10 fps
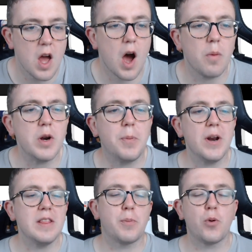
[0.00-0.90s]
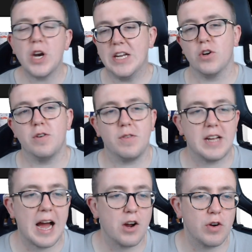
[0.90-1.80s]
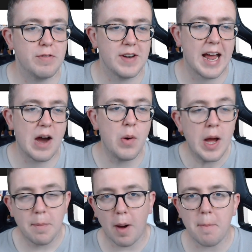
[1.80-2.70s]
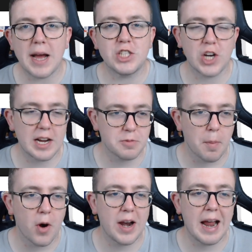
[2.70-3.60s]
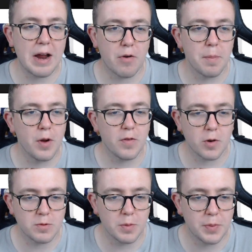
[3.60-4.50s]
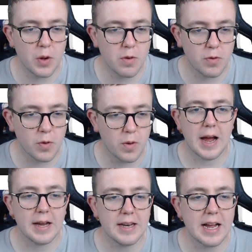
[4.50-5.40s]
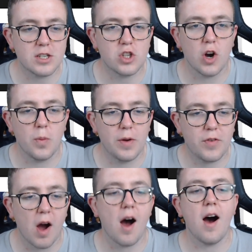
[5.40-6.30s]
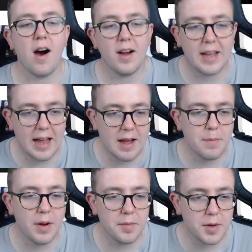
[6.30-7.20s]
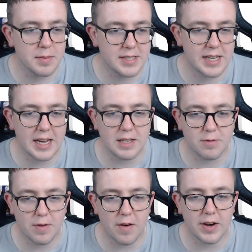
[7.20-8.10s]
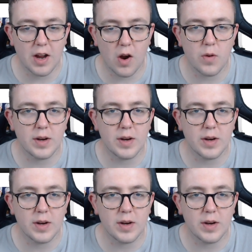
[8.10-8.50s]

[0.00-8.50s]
I'm going to put it in the pretty good category for now, but I may change my mind later and move it up to beautiful. Next up, we've got our kit, Birmingham City's very own